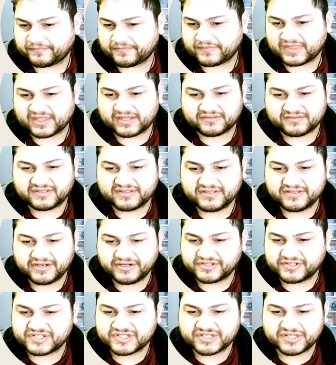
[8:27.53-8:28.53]

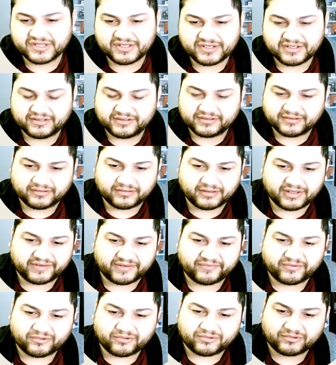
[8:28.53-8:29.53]
THC
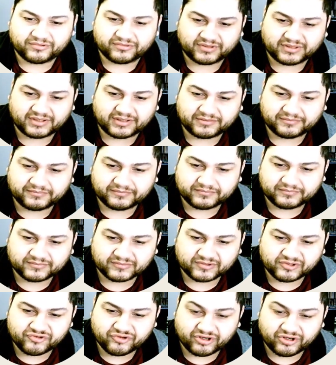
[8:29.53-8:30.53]
level
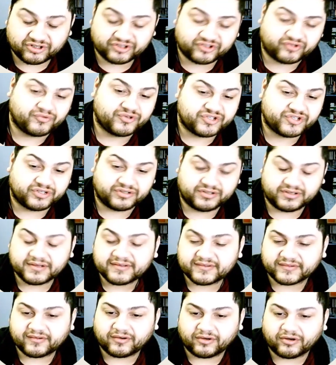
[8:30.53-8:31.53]
drugs, which,
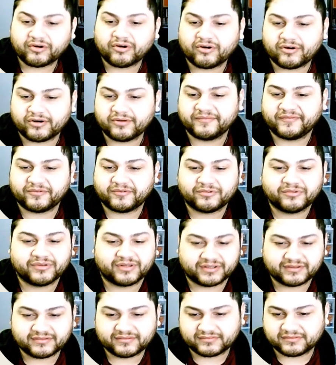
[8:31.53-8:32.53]
yes, are harmful,
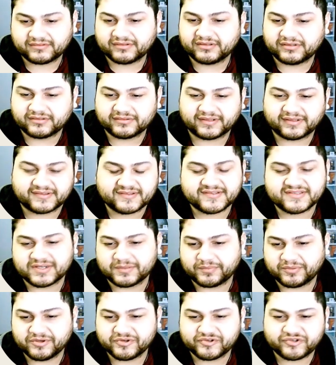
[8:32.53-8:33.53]
and that's a
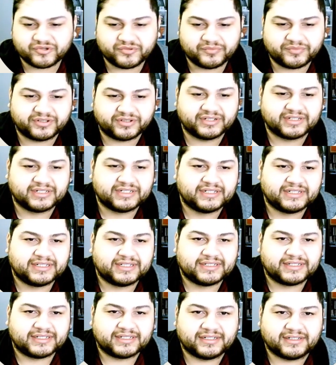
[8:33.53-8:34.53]
separate issue. But
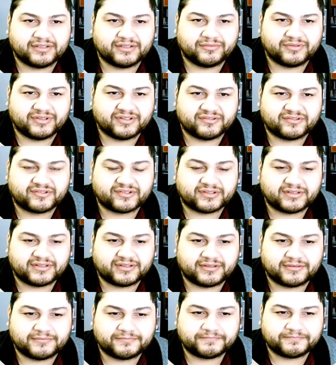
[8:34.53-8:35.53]
anyways,
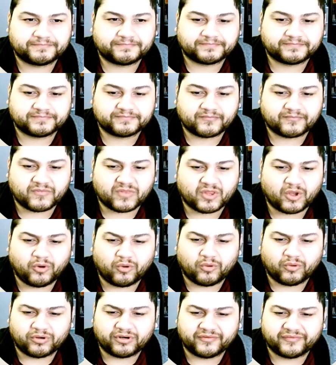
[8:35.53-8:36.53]

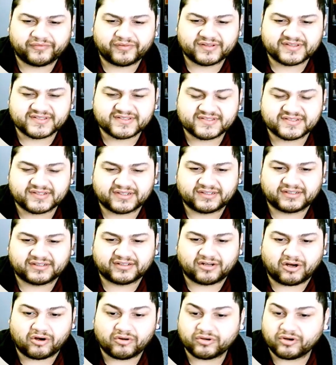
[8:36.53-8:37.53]
or if it's
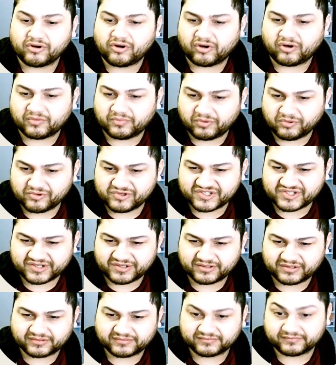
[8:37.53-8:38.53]
alcohol
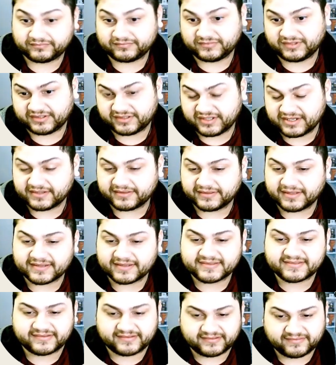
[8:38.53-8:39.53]
poisoning, again,
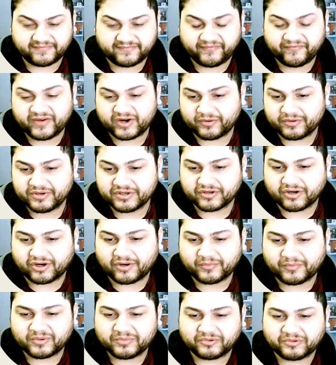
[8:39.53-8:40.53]
that's very
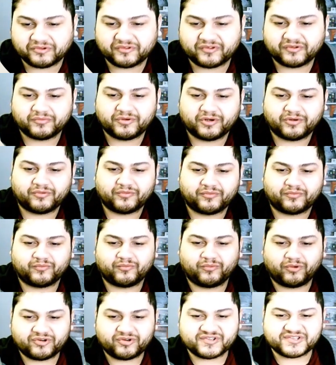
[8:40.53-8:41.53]
comparable to what
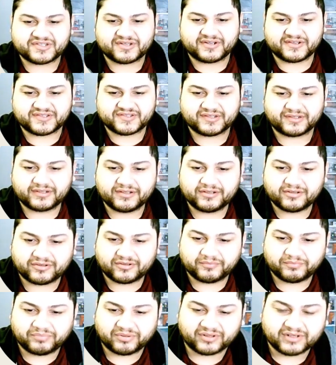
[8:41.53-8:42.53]
we're discussing here.
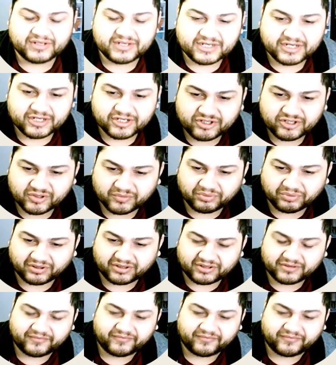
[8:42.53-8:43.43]
Your blood